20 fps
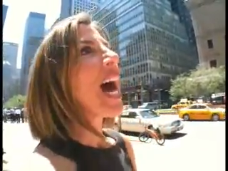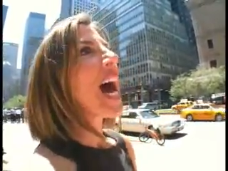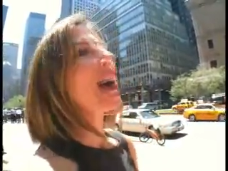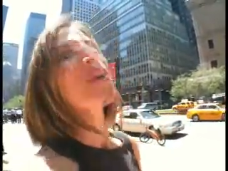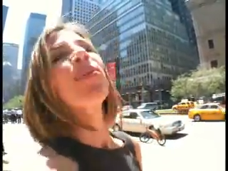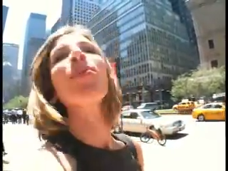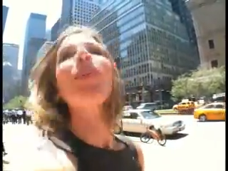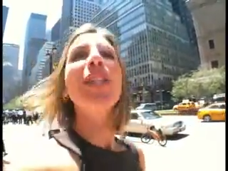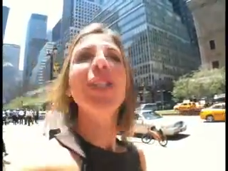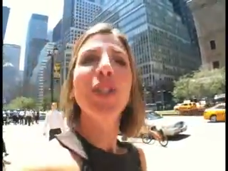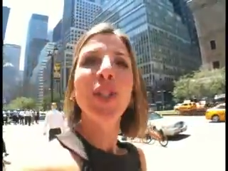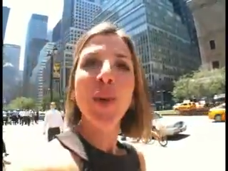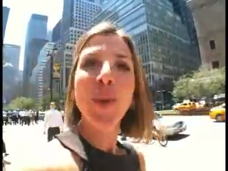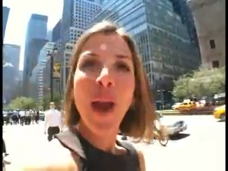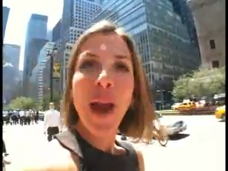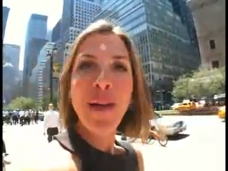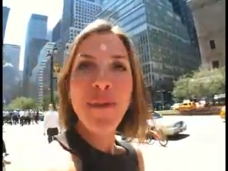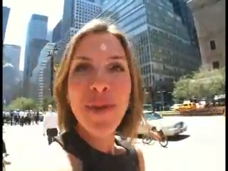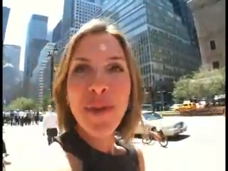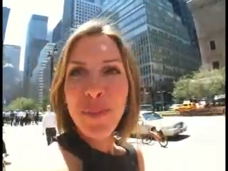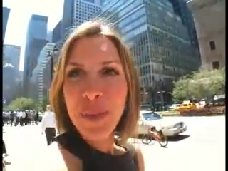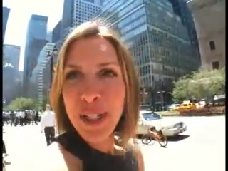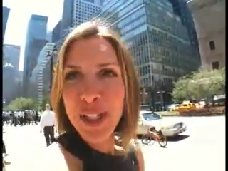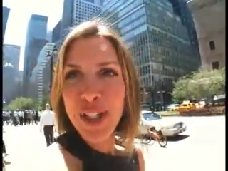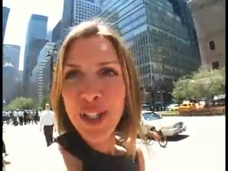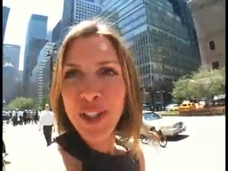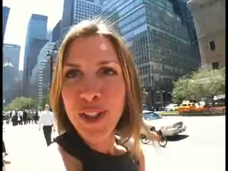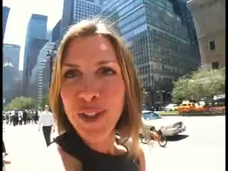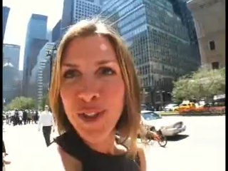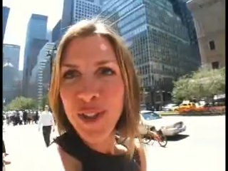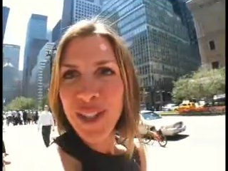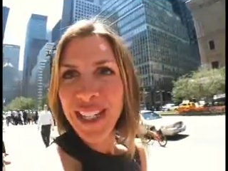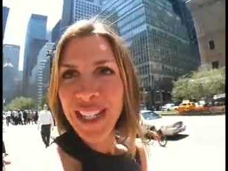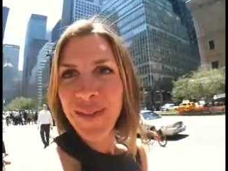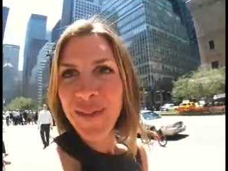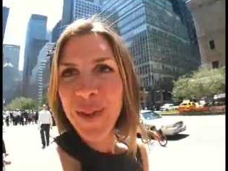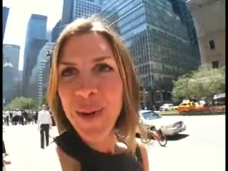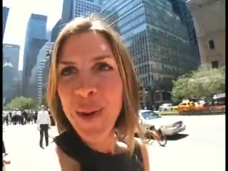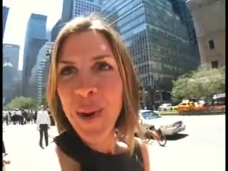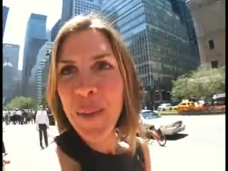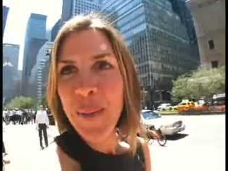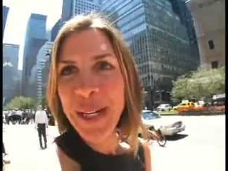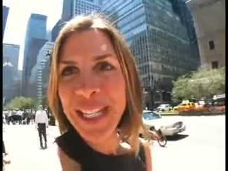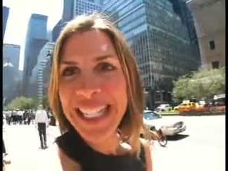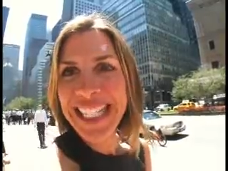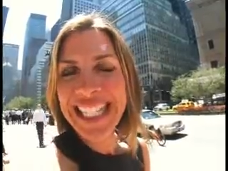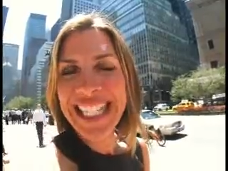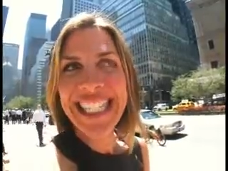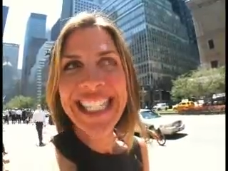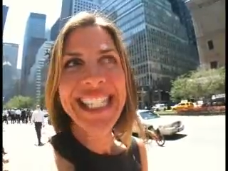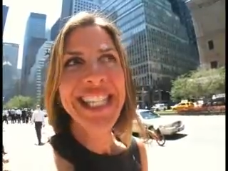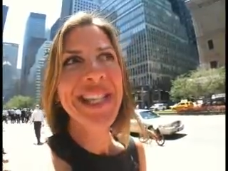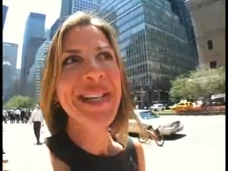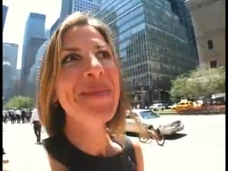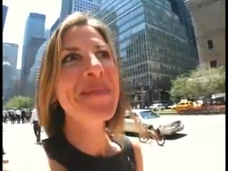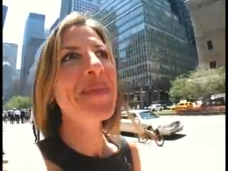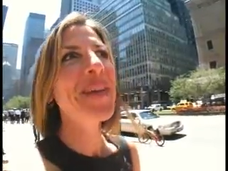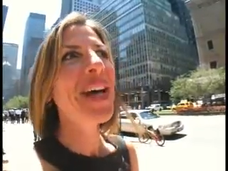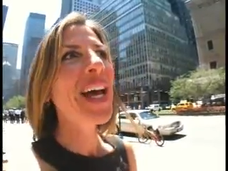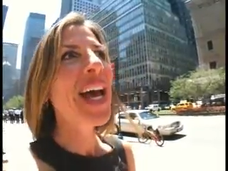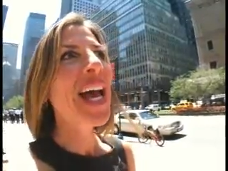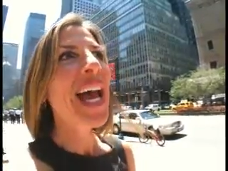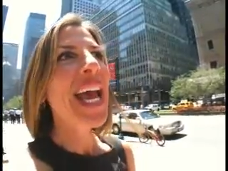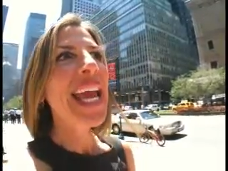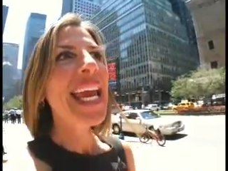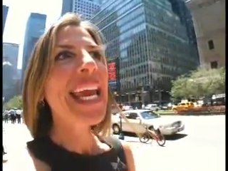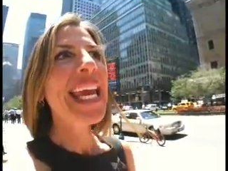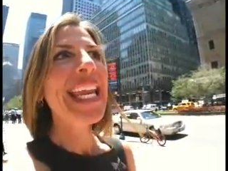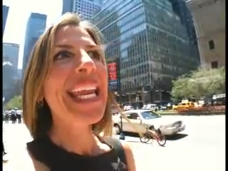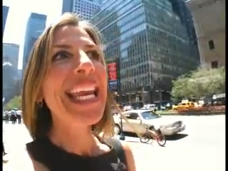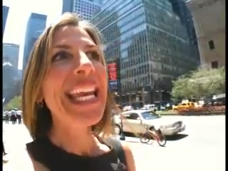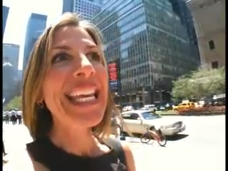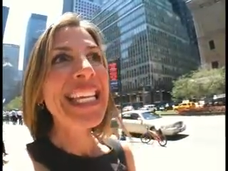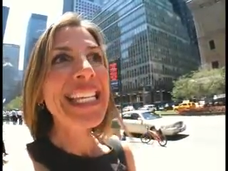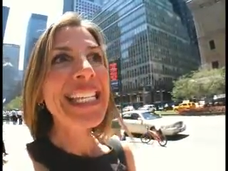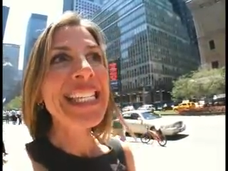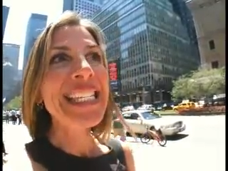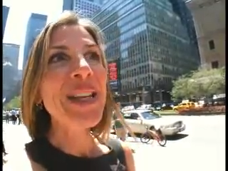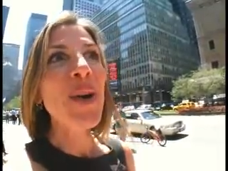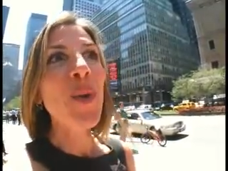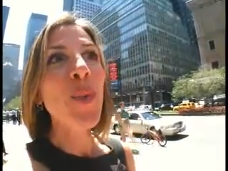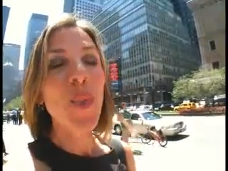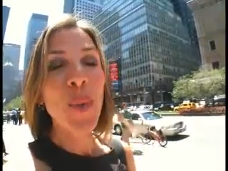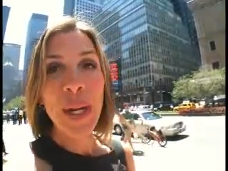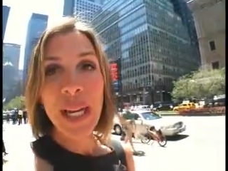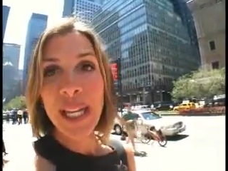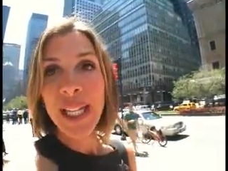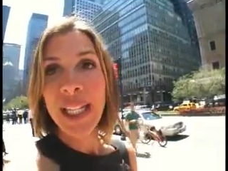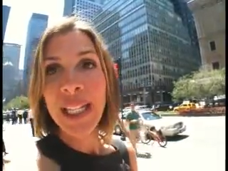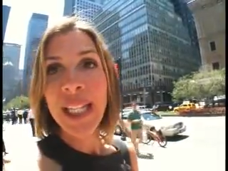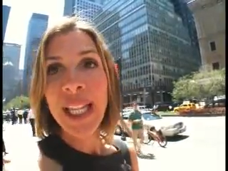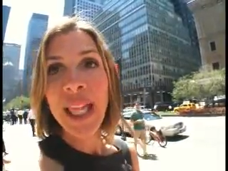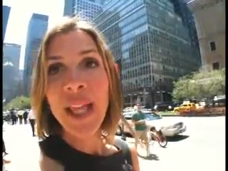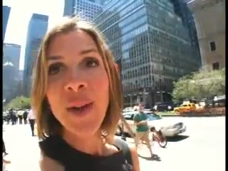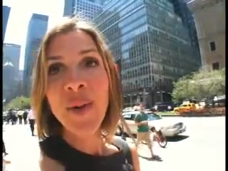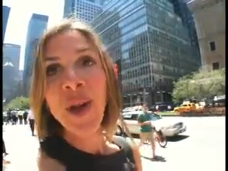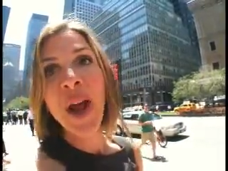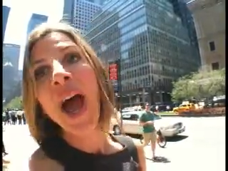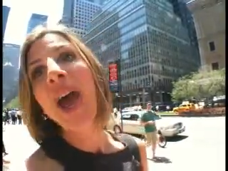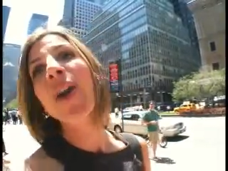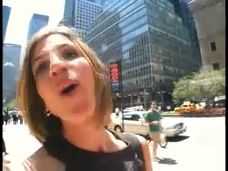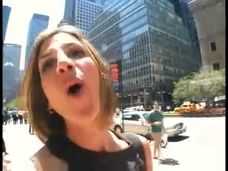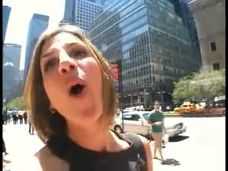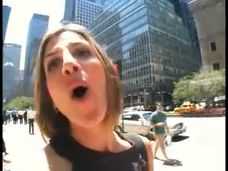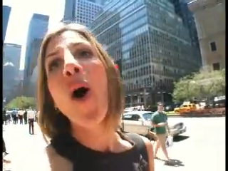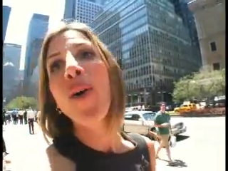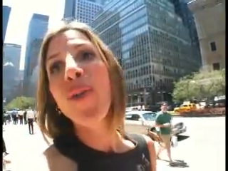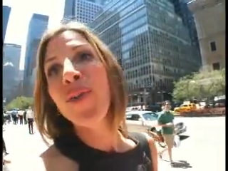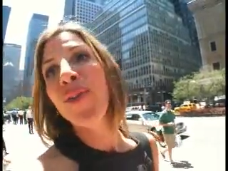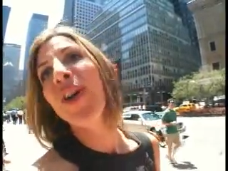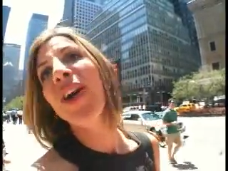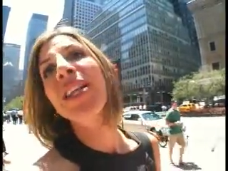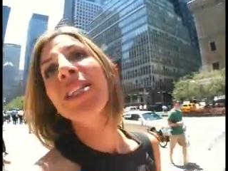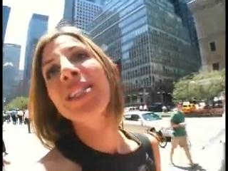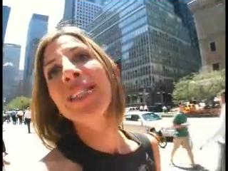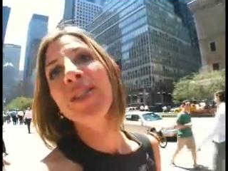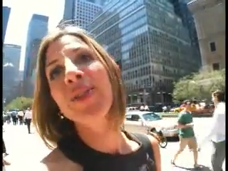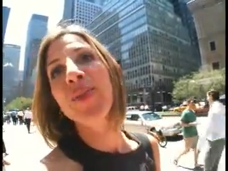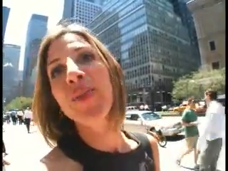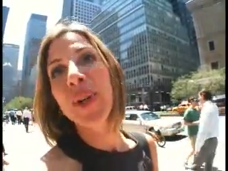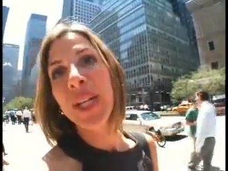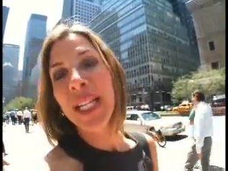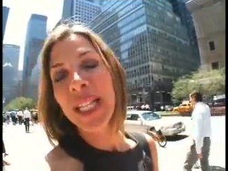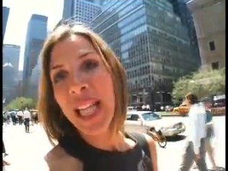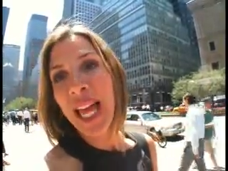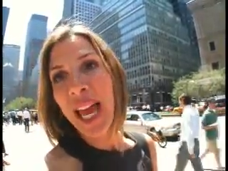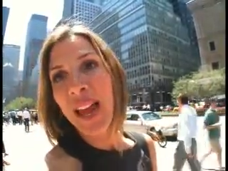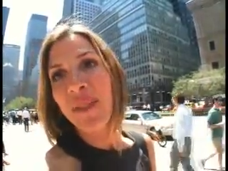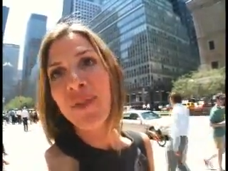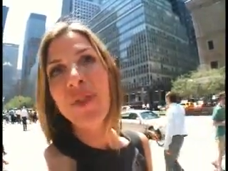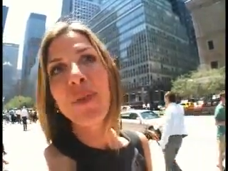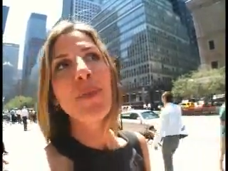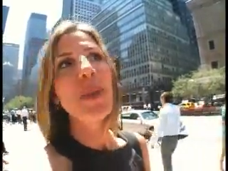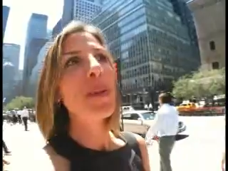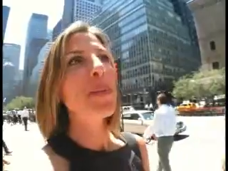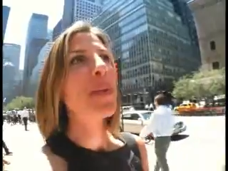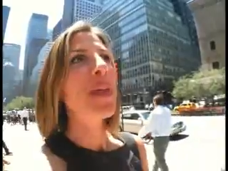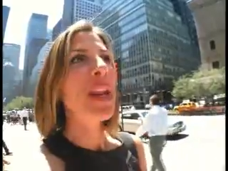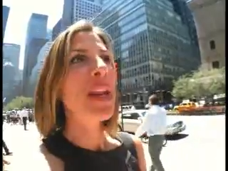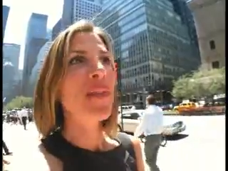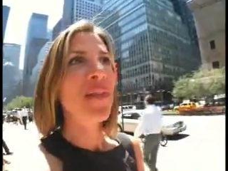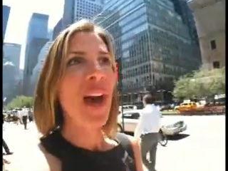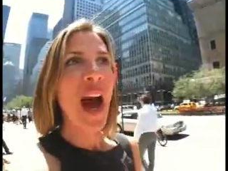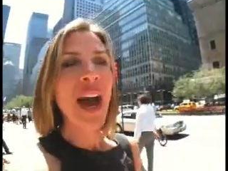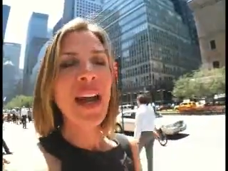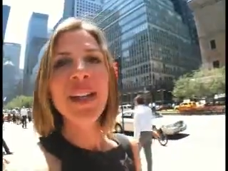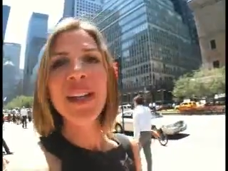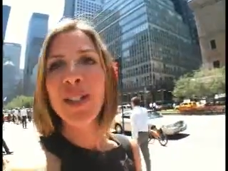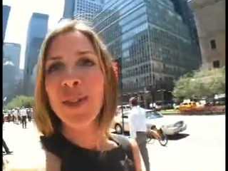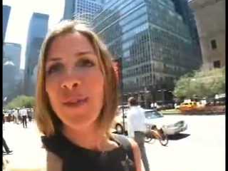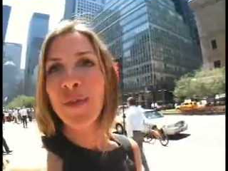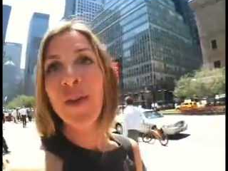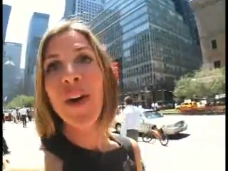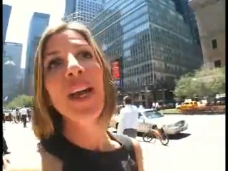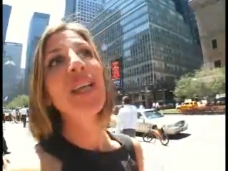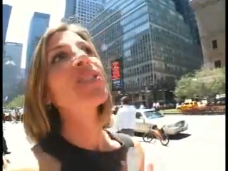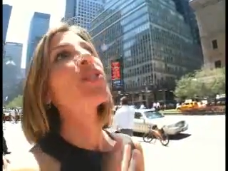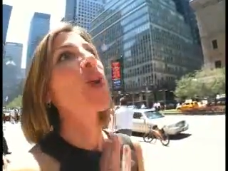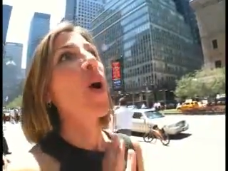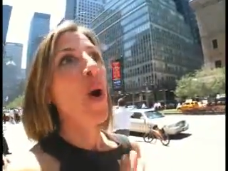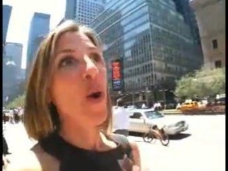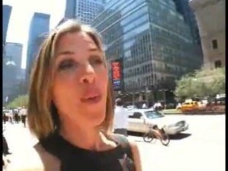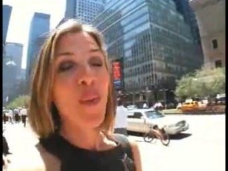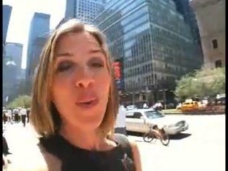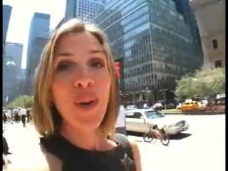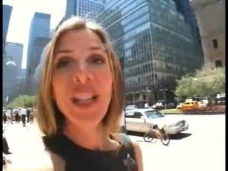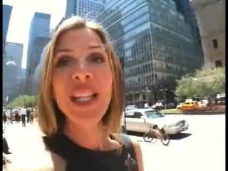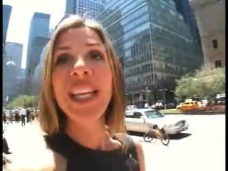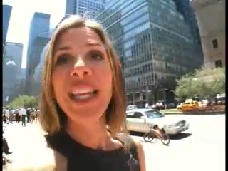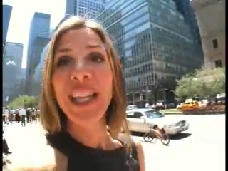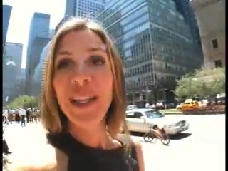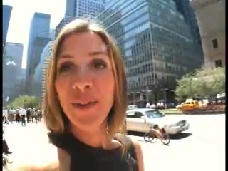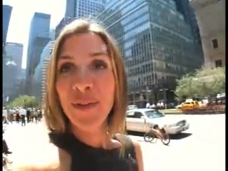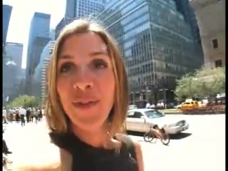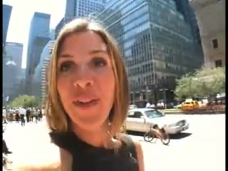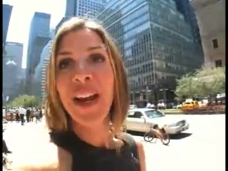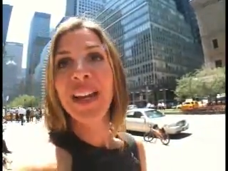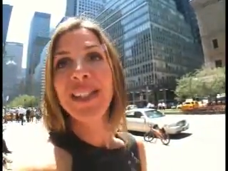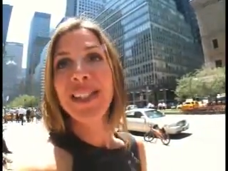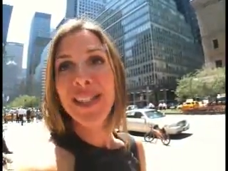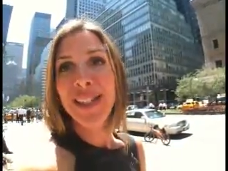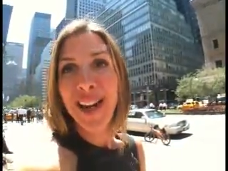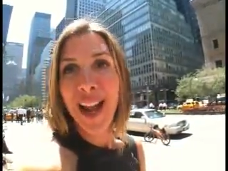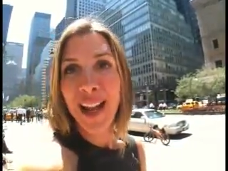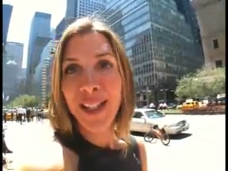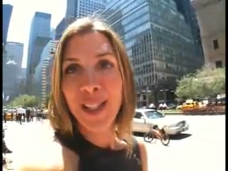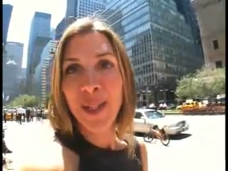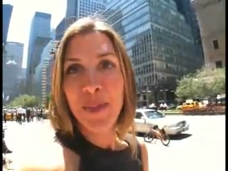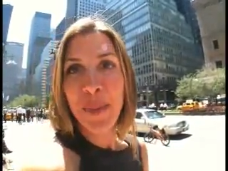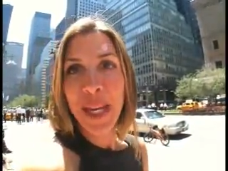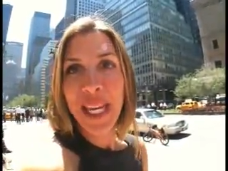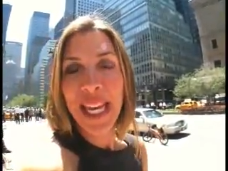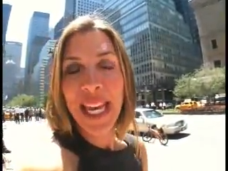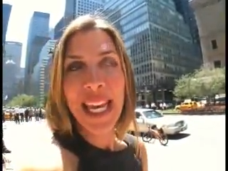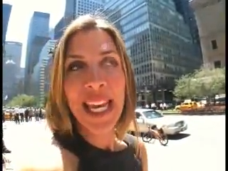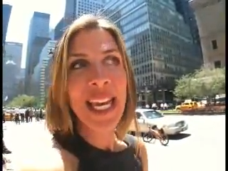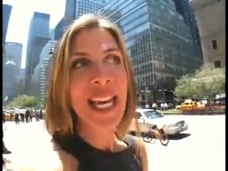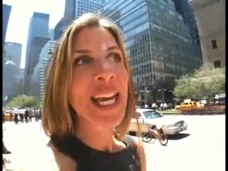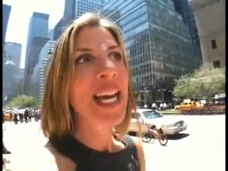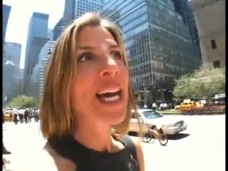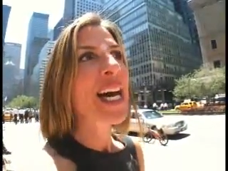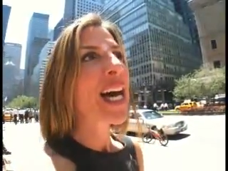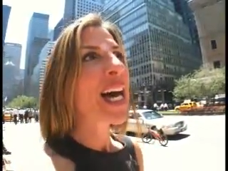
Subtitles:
I really do have 3 children, even though nobody sees them. It is real. They're not all friends in real life. People that have gotten into fights are really in fights and not speaking.